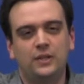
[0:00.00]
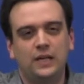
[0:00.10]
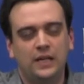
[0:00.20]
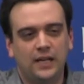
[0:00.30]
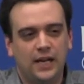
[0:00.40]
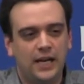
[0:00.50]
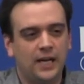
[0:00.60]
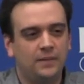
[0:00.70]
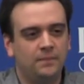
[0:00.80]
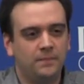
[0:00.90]

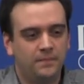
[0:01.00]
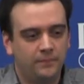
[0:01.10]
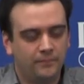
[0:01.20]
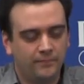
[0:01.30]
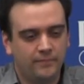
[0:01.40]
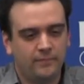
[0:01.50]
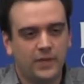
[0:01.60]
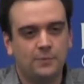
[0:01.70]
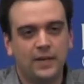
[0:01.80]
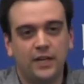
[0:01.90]

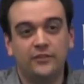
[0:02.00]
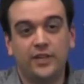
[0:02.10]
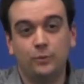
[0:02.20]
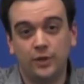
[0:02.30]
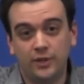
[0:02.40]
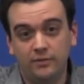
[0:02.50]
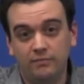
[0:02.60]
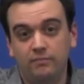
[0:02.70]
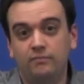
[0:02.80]
You can make guns out of wood.